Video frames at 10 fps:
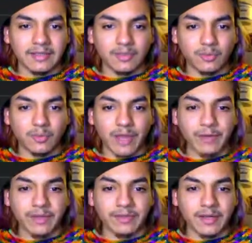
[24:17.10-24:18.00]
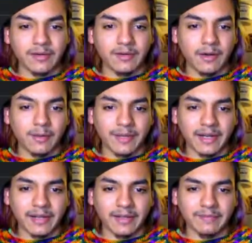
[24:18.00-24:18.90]
This red one though, oh my
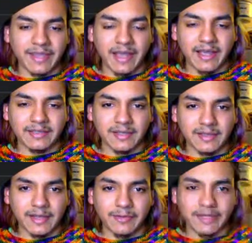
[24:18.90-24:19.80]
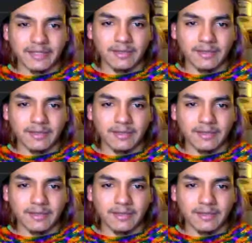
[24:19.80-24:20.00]
god, I have my eyes on that one.